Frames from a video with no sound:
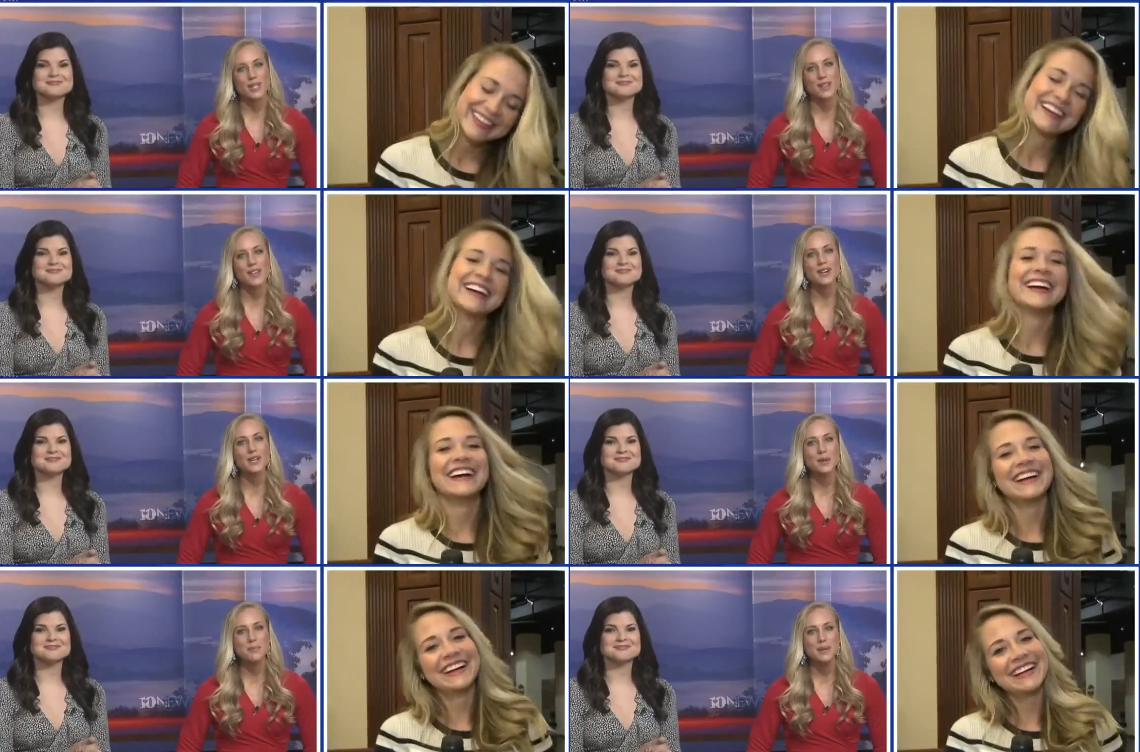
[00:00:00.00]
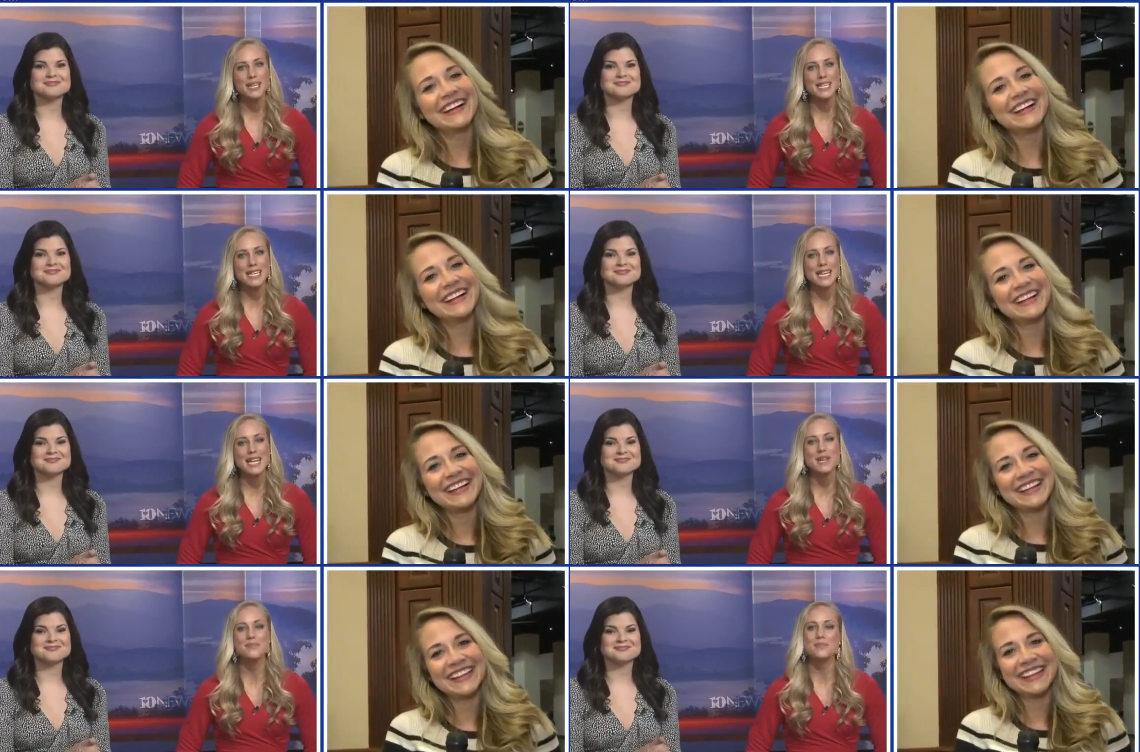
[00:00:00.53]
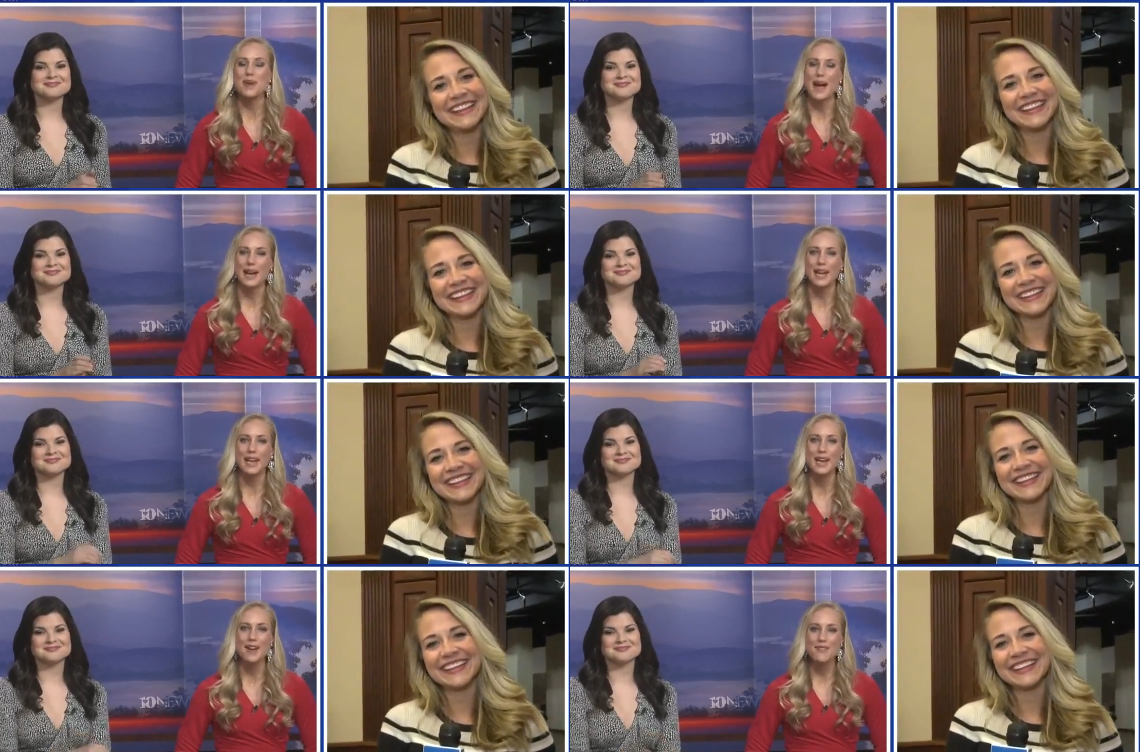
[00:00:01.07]
Speaker 1: and they're competing in a bracket
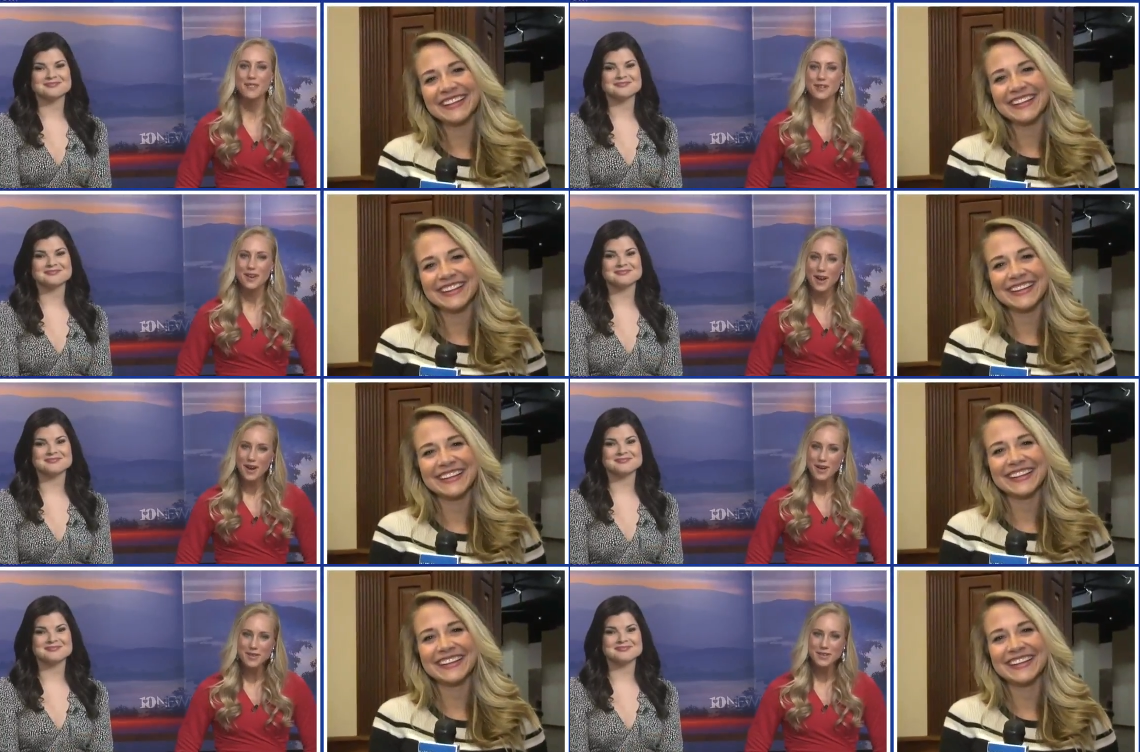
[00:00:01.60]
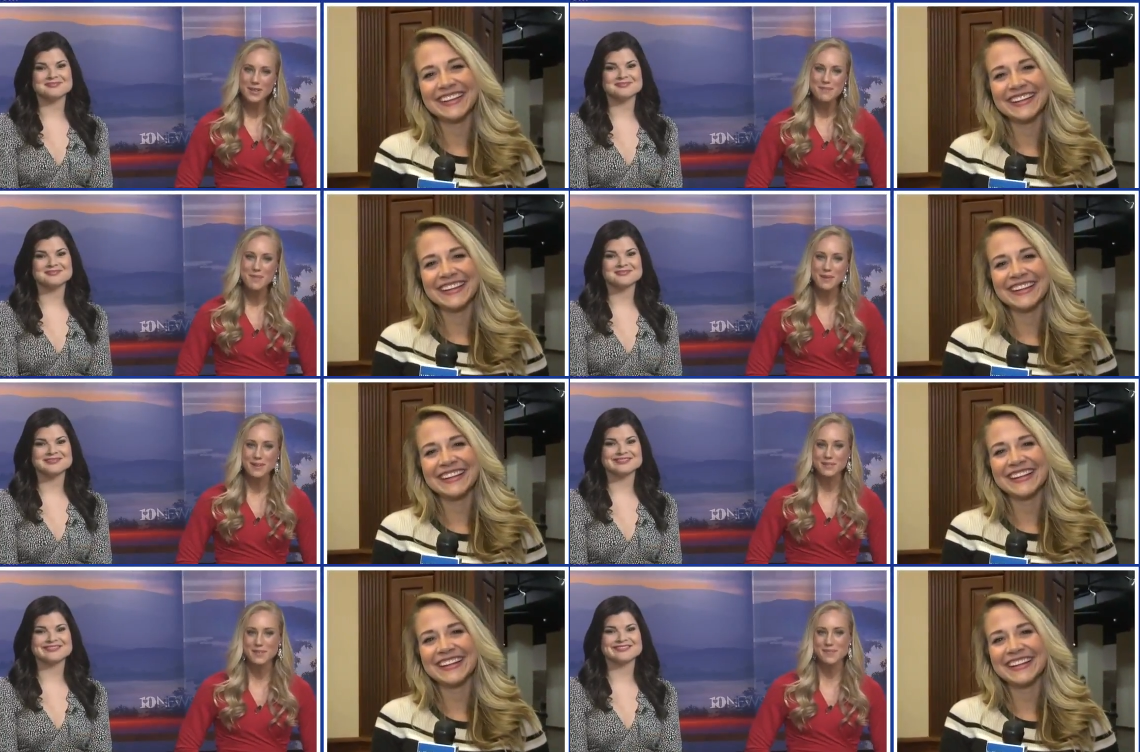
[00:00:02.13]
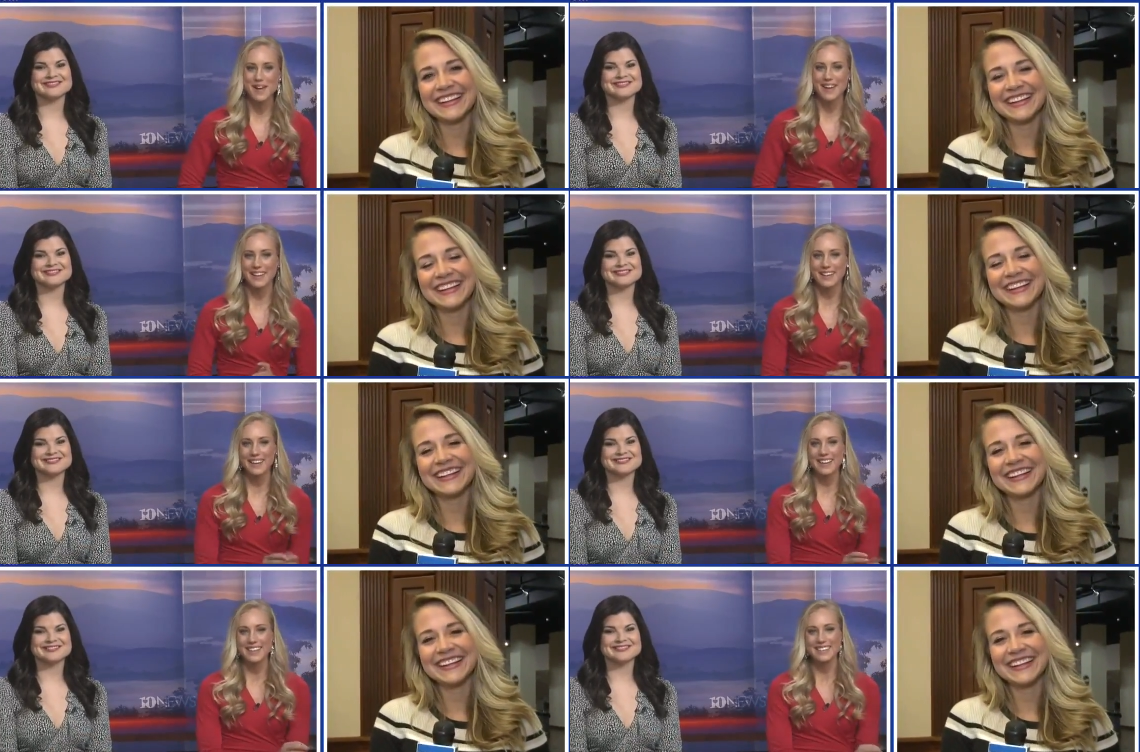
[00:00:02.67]
of their own. Good morning,
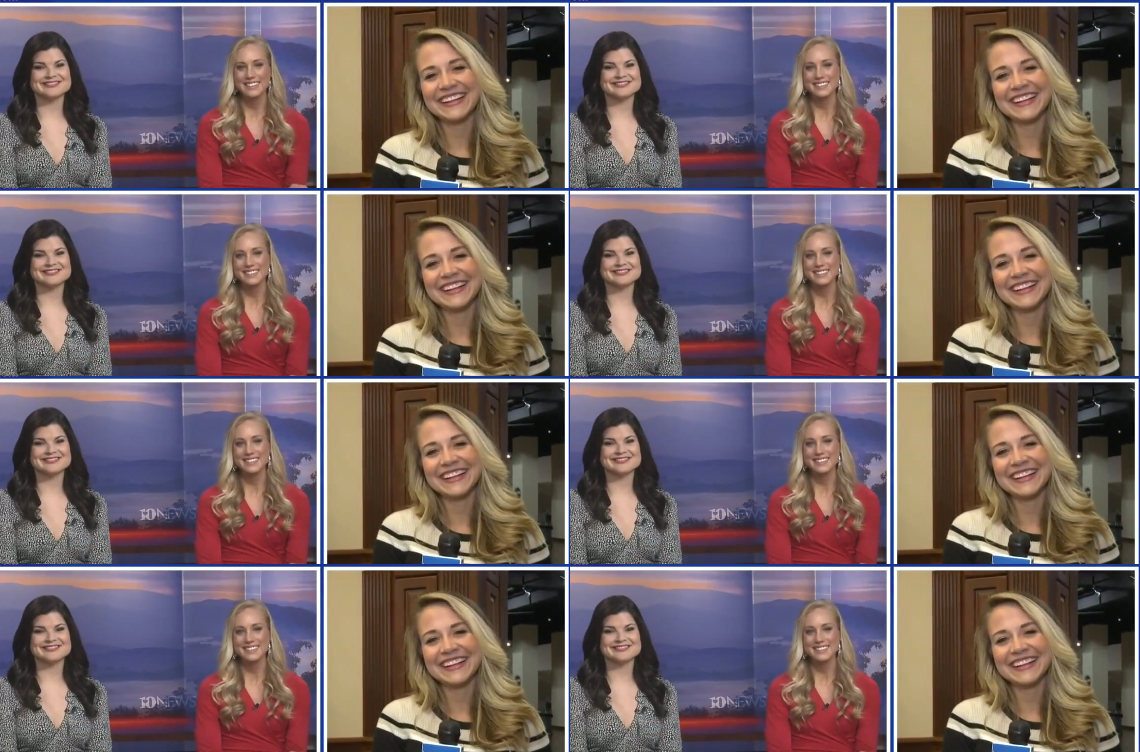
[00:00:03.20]
Rebecca.